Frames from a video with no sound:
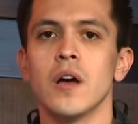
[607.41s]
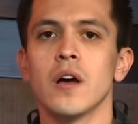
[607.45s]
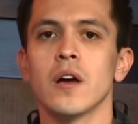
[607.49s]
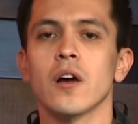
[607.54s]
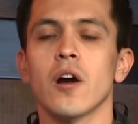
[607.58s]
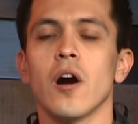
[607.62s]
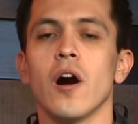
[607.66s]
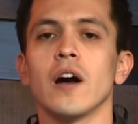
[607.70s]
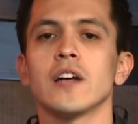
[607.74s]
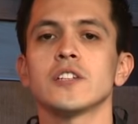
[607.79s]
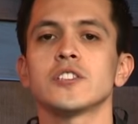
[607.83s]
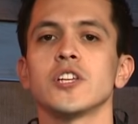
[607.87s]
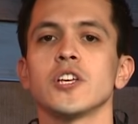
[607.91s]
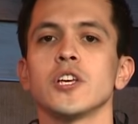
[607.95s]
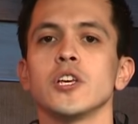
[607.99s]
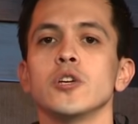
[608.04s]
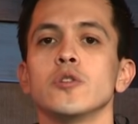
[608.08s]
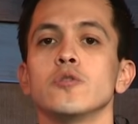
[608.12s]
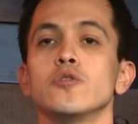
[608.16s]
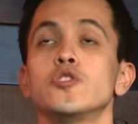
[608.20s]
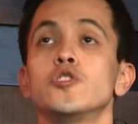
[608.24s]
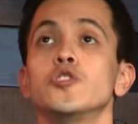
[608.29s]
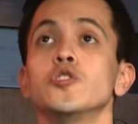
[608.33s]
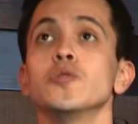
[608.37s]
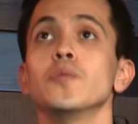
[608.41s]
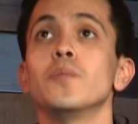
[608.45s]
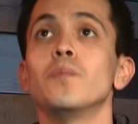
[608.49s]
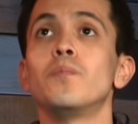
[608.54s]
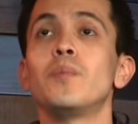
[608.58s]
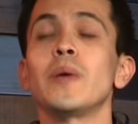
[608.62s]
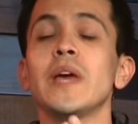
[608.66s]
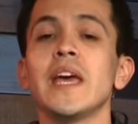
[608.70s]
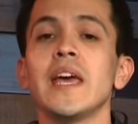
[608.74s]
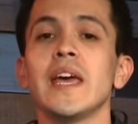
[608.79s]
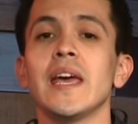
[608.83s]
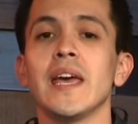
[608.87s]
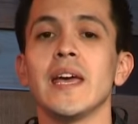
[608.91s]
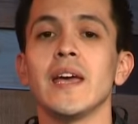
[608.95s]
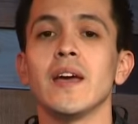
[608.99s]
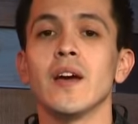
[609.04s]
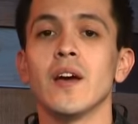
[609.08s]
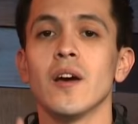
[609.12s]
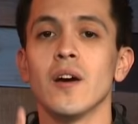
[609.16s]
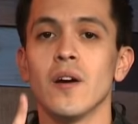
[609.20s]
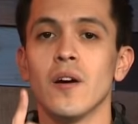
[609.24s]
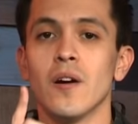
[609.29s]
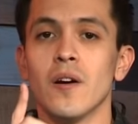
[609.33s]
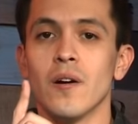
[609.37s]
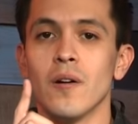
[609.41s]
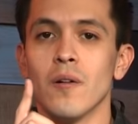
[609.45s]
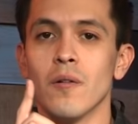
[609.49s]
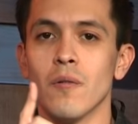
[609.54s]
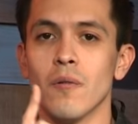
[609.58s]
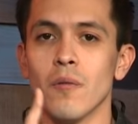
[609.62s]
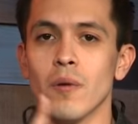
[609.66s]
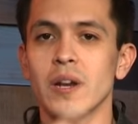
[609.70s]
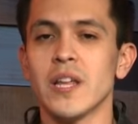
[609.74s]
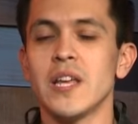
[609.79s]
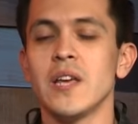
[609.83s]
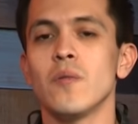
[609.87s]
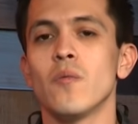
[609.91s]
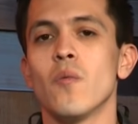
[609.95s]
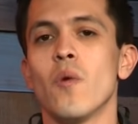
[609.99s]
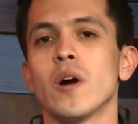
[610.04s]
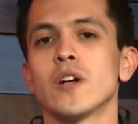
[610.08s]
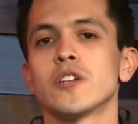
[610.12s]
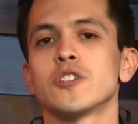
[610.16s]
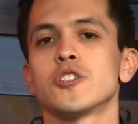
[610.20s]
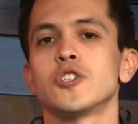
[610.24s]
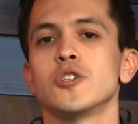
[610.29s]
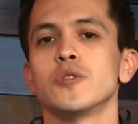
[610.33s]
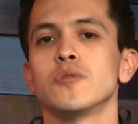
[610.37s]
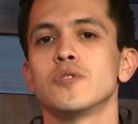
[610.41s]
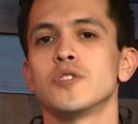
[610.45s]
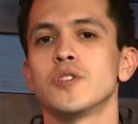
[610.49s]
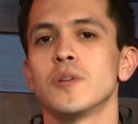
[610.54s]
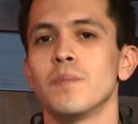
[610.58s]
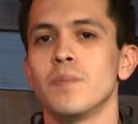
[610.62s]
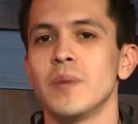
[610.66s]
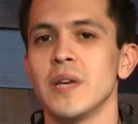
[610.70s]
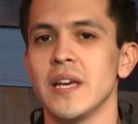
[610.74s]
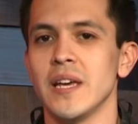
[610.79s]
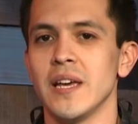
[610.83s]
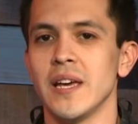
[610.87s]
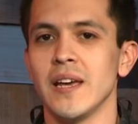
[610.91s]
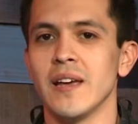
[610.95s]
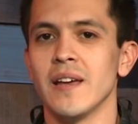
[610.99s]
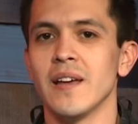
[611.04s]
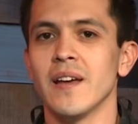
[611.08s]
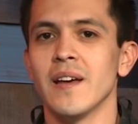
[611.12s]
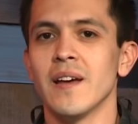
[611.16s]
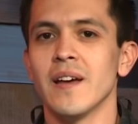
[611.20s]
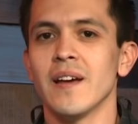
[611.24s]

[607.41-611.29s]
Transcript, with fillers: causing you to be what He wants you to be.